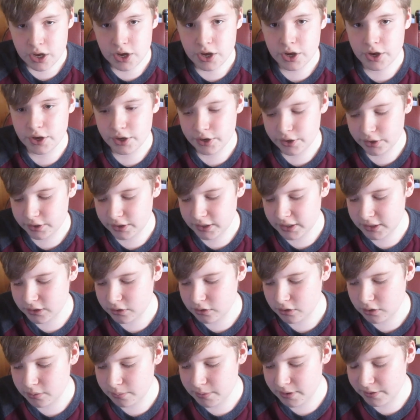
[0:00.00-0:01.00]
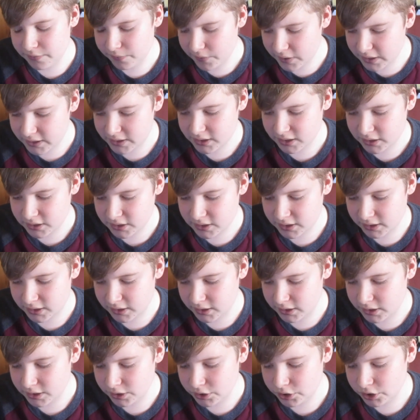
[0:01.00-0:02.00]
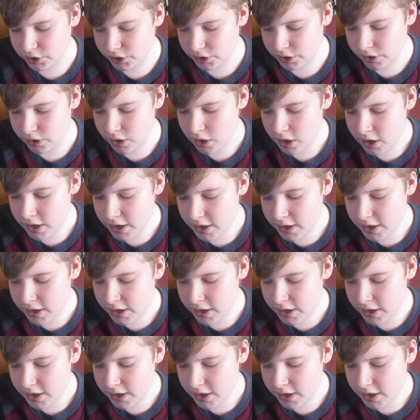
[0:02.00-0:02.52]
and he's going to be a fantastic addition.